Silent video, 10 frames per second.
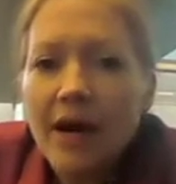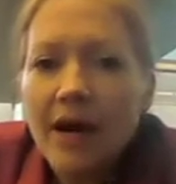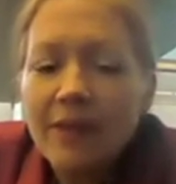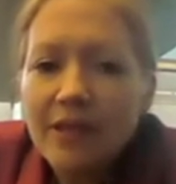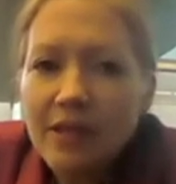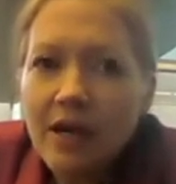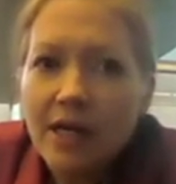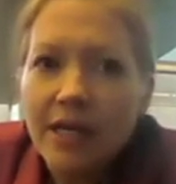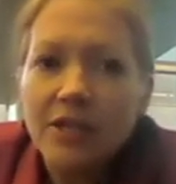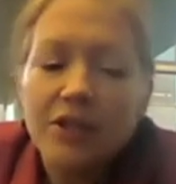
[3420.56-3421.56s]
I've been
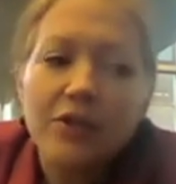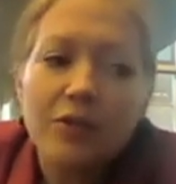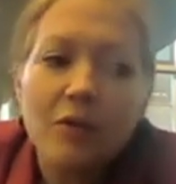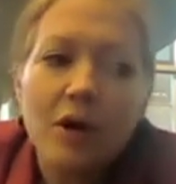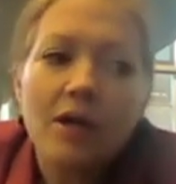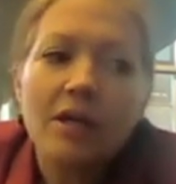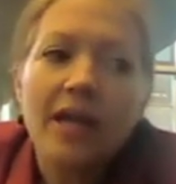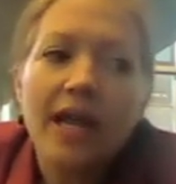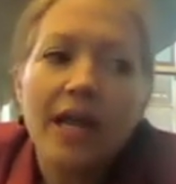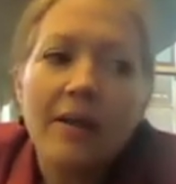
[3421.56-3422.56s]
talking to
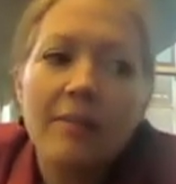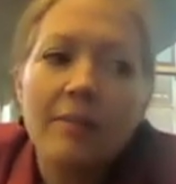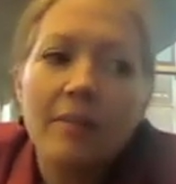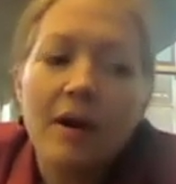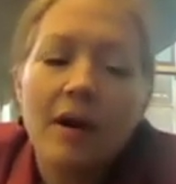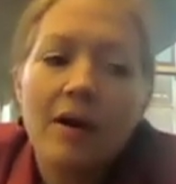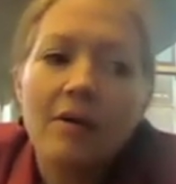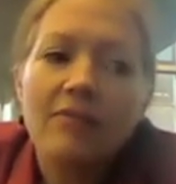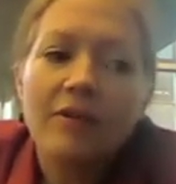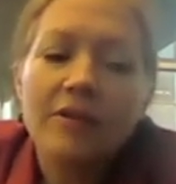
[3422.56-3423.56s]

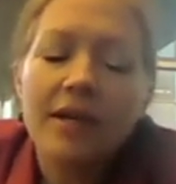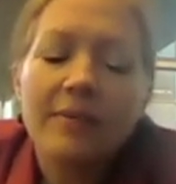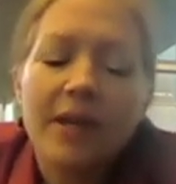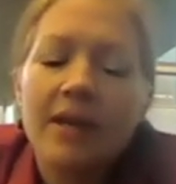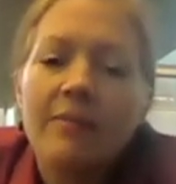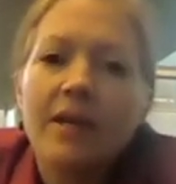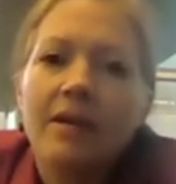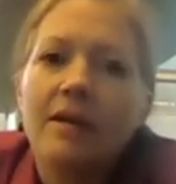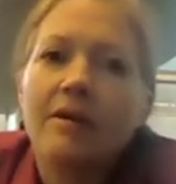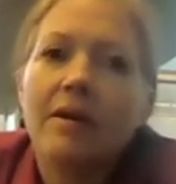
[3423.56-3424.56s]
our full-time
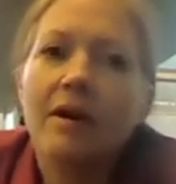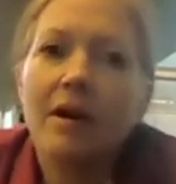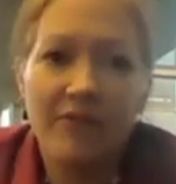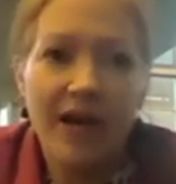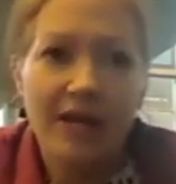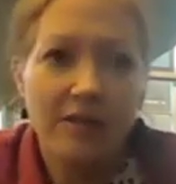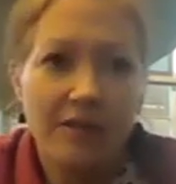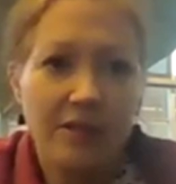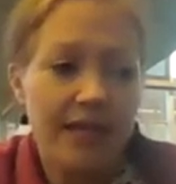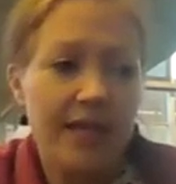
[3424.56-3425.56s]
gaming
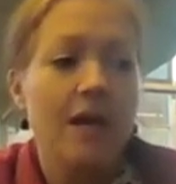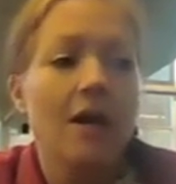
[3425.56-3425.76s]
faculty,